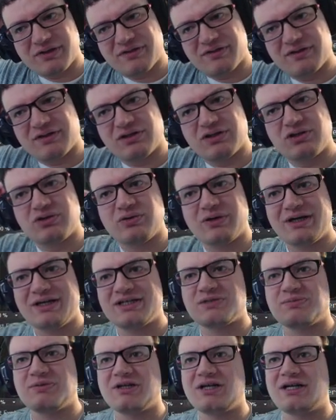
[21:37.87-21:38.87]
the new
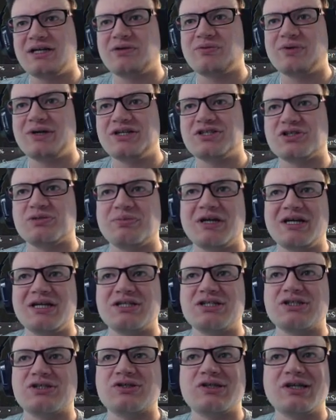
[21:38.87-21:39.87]
ASP.NET Razer
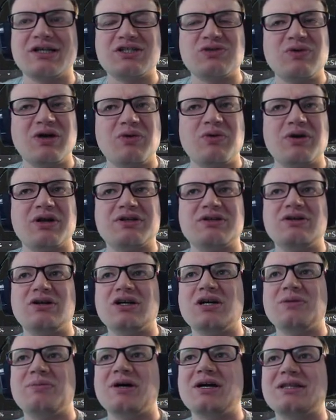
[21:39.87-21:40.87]
Pages, so that's why I want to
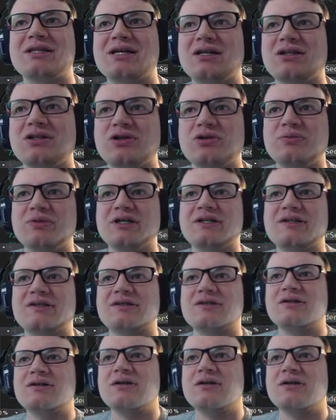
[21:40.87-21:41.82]
talk about that a little bit.